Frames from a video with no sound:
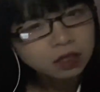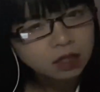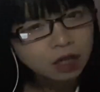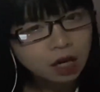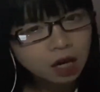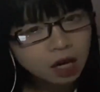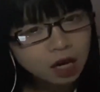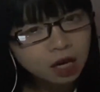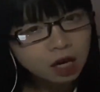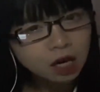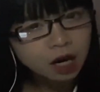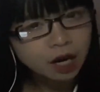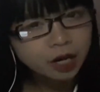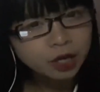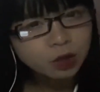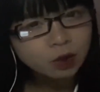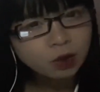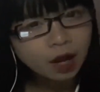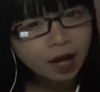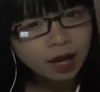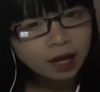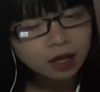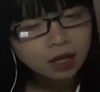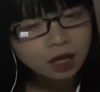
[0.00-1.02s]
duh, are
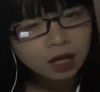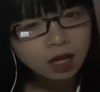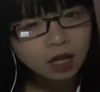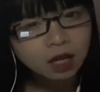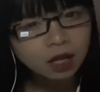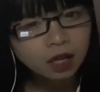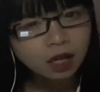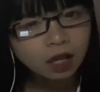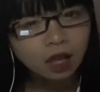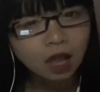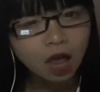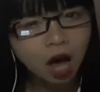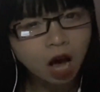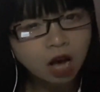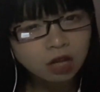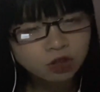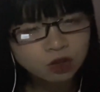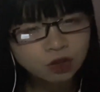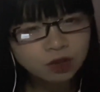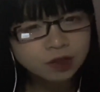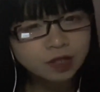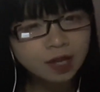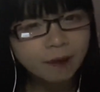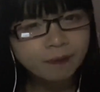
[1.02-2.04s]
you like
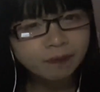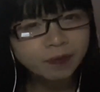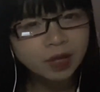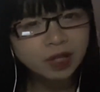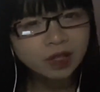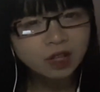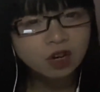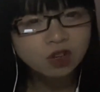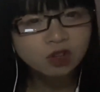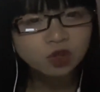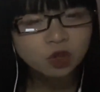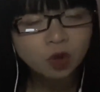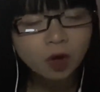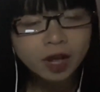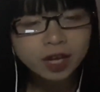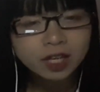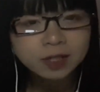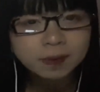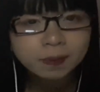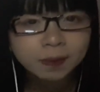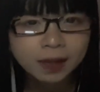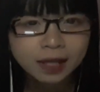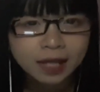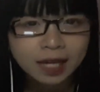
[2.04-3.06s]
lost or something? There's no
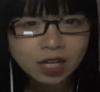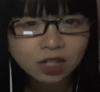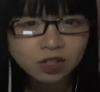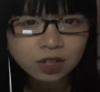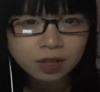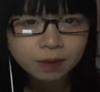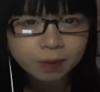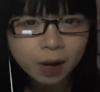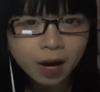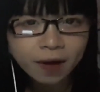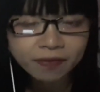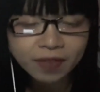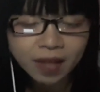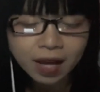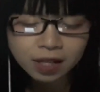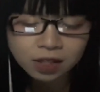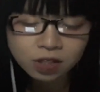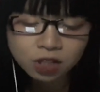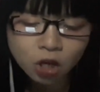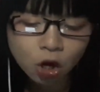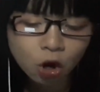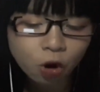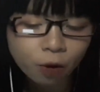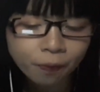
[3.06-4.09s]
explanation about
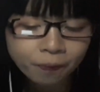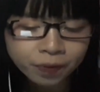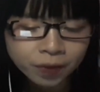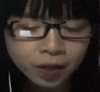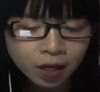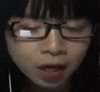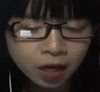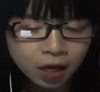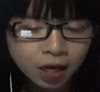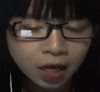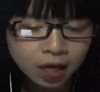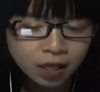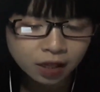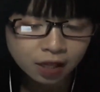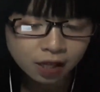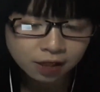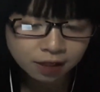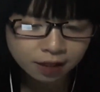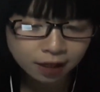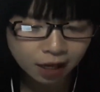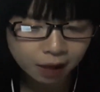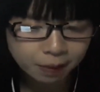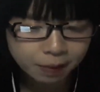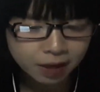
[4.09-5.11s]
that, so
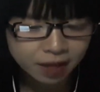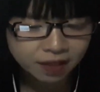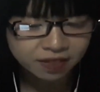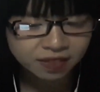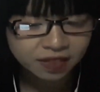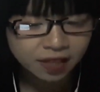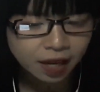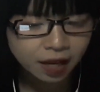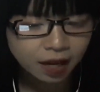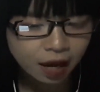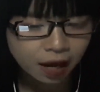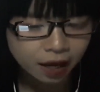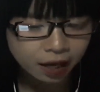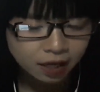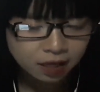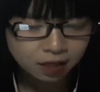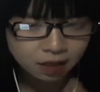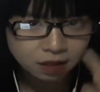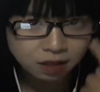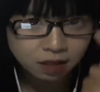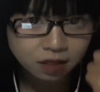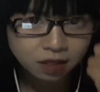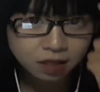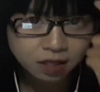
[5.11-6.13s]
that's gonna be a thing. I
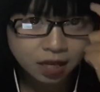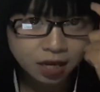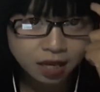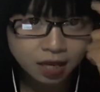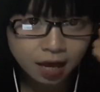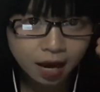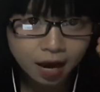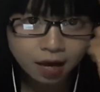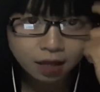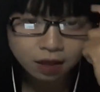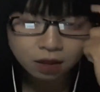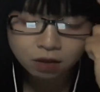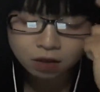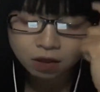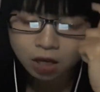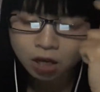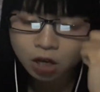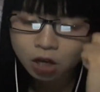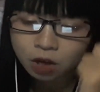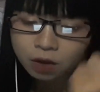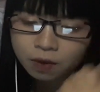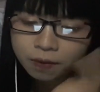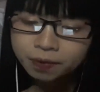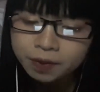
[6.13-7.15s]
can see that, you
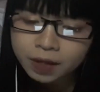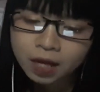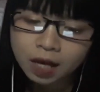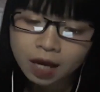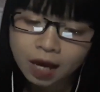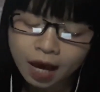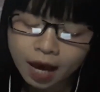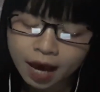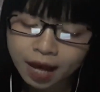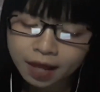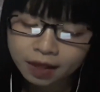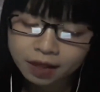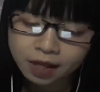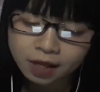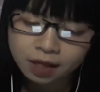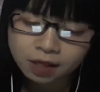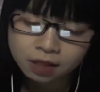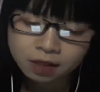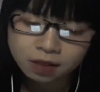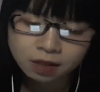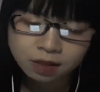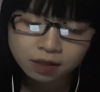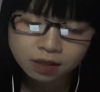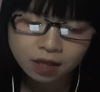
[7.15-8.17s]
know. And
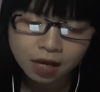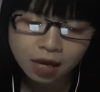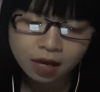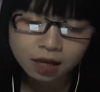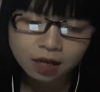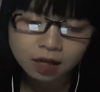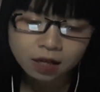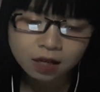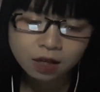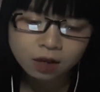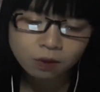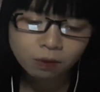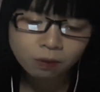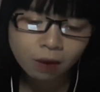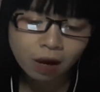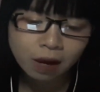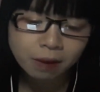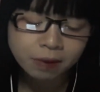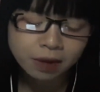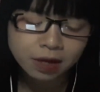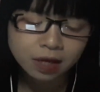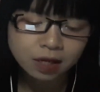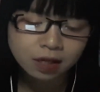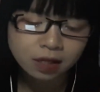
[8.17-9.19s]
then second,
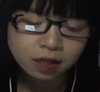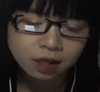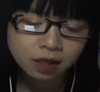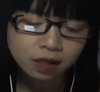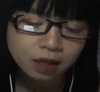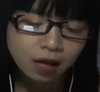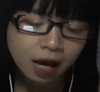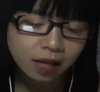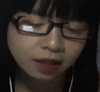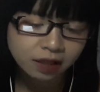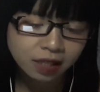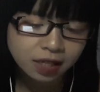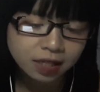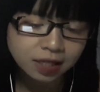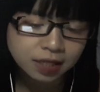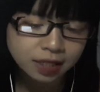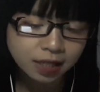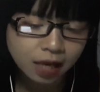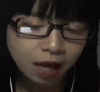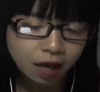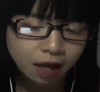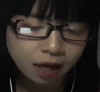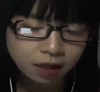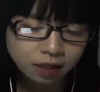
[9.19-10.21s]
maybe I think
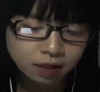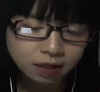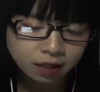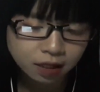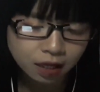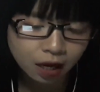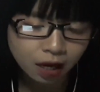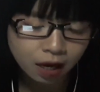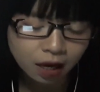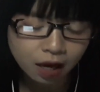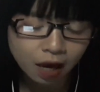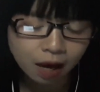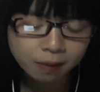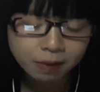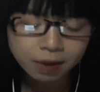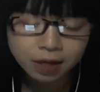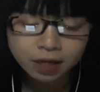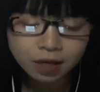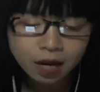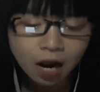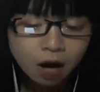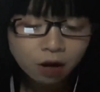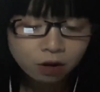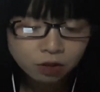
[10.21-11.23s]
Sasuke, I
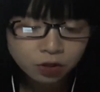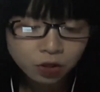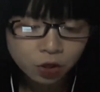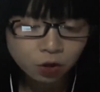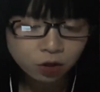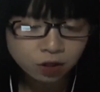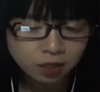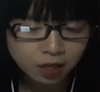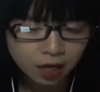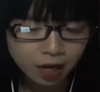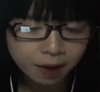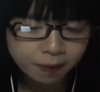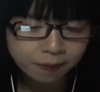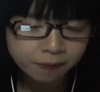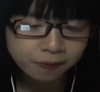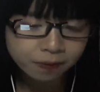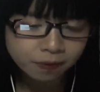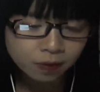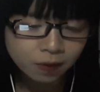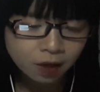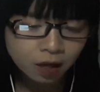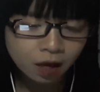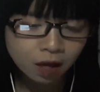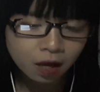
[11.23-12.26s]
mean Naruto team